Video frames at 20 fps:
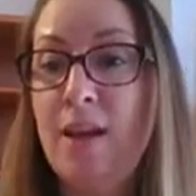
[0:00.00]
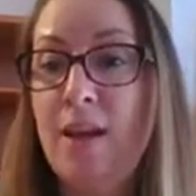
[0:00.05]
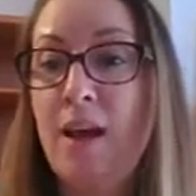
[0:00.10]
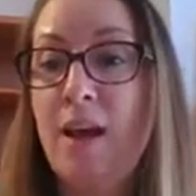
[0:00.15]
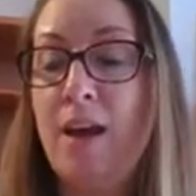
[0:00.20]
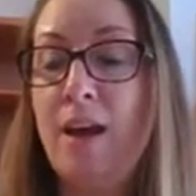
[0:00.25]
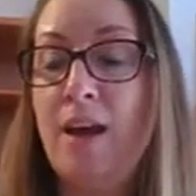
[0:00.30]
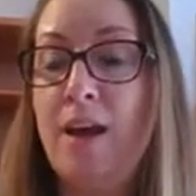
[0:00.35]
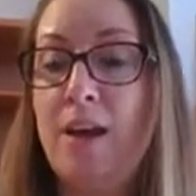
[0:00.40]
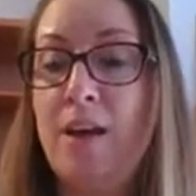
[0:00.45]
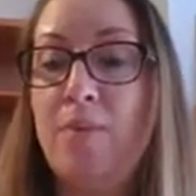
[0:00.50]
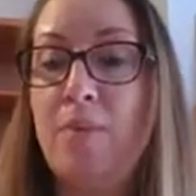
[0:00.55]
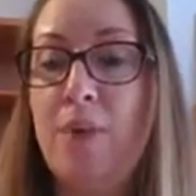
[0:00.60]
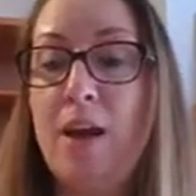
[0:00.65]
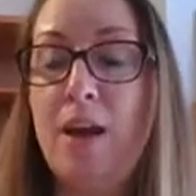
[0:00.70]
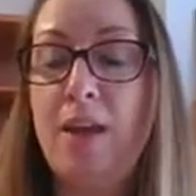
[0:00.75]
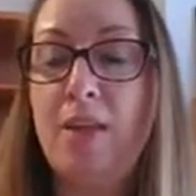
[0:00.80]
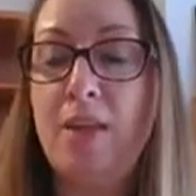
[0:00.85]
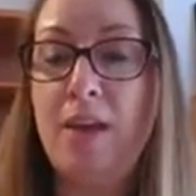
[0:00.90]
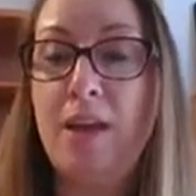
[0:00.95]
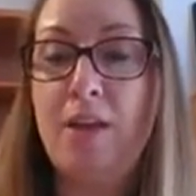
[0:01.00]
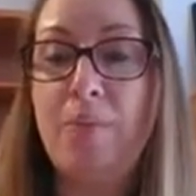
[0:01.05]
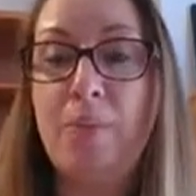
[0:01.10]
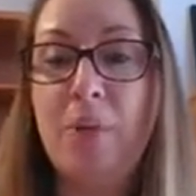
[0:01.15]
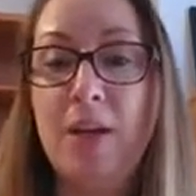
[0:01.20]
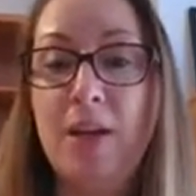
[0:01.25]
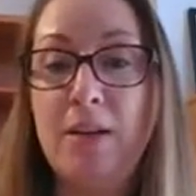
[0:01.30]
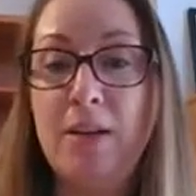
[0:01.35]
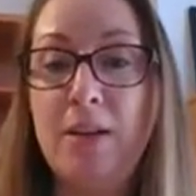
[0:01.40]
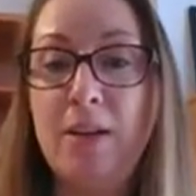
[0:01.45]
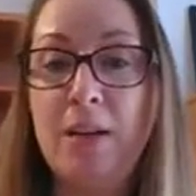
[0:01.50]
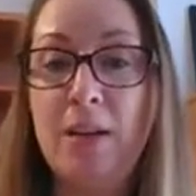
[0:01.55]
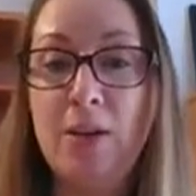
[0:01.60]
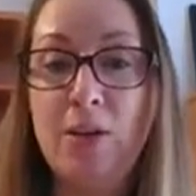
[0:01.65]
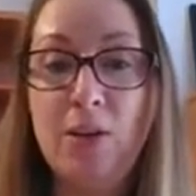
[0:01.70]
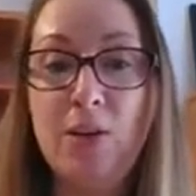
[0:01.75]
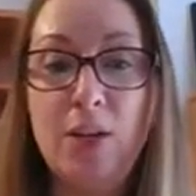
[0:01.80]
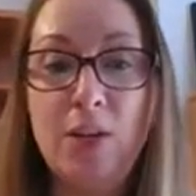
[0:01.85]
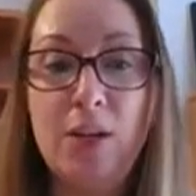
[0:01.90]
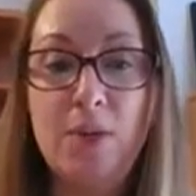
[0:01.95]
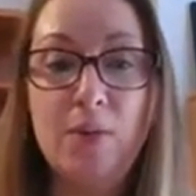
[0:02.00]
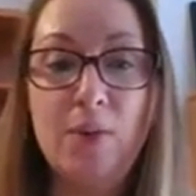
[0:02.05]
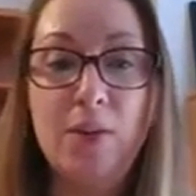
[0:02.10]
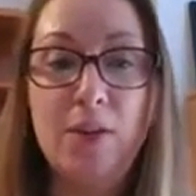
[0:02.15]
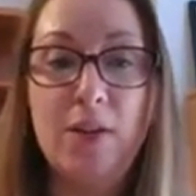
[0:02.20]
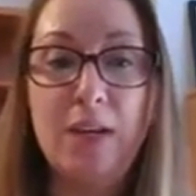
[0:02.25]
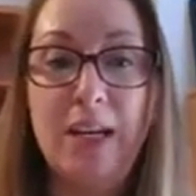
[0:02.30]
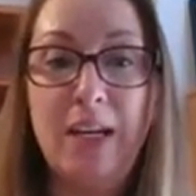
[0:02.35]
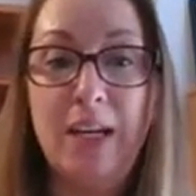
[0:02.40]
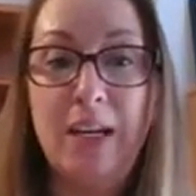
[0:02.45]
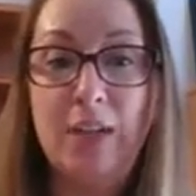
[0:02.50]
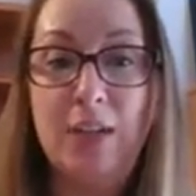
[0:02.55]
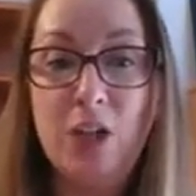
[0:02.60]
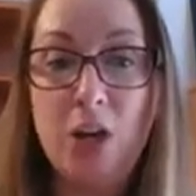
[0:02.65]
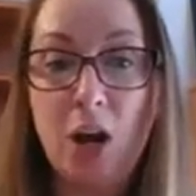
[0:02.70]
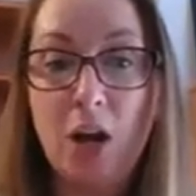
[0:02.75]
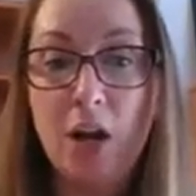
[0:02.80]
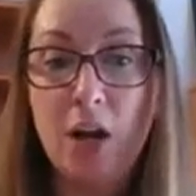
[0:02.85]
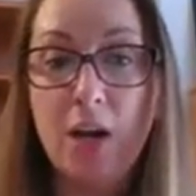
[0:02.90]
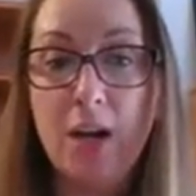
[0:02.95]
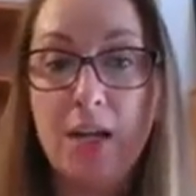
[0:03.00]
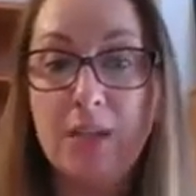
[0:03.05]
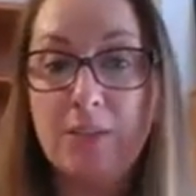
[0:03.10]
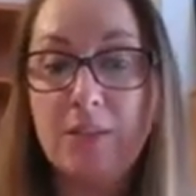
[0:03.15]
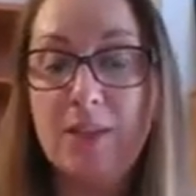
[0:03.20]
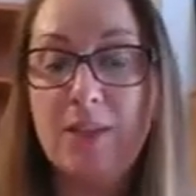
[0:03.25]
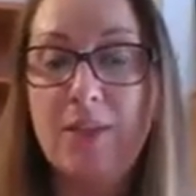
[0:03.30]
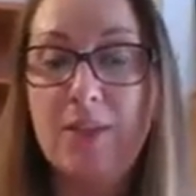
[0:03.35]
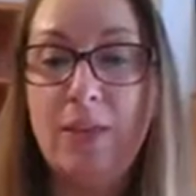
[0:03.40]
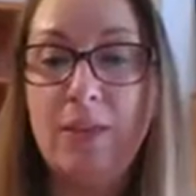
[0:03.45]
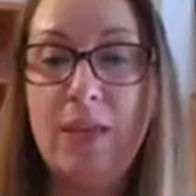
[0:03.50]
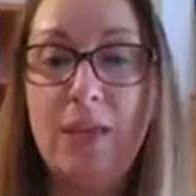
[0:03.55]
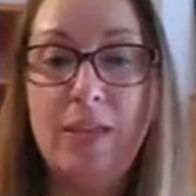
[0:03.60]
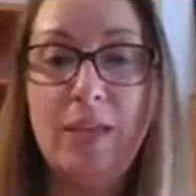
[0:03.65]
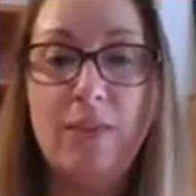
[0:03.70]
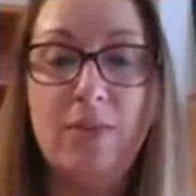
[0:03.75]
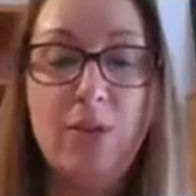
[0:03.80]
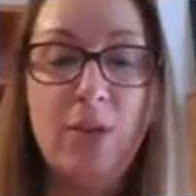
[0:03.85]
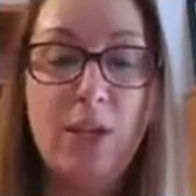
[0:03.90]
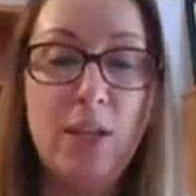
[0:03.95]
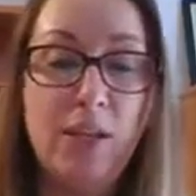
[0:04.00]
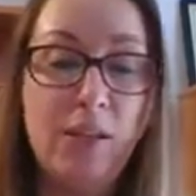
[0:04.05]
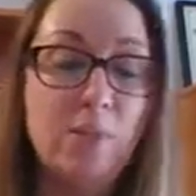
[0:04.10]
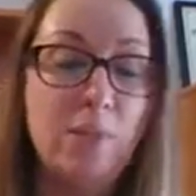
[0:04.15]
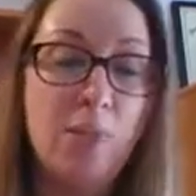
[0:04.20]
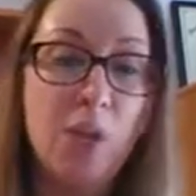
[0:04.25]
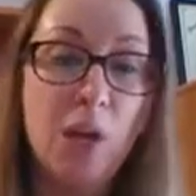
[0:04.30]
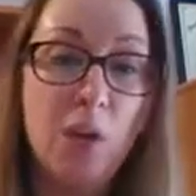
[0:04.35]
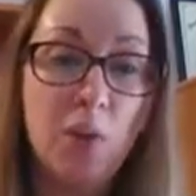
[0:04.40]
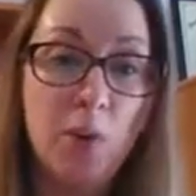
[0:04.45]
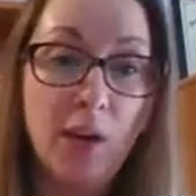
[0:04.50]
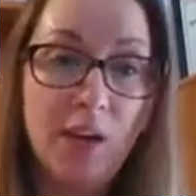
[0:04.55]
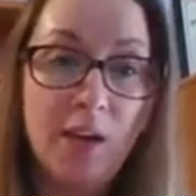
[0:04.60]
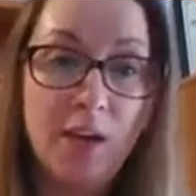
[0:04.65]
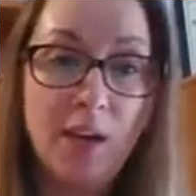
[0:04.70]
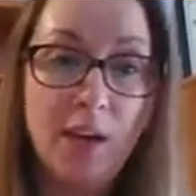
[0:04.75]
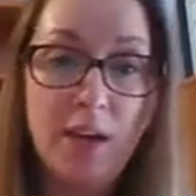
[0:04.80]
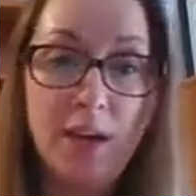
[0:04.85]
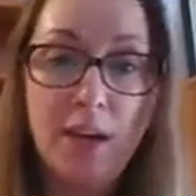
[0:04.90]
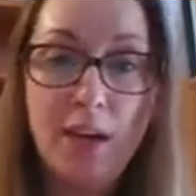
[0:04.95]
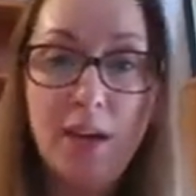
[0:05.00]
And then, but you know, you can really target specific things if you get some blood work done.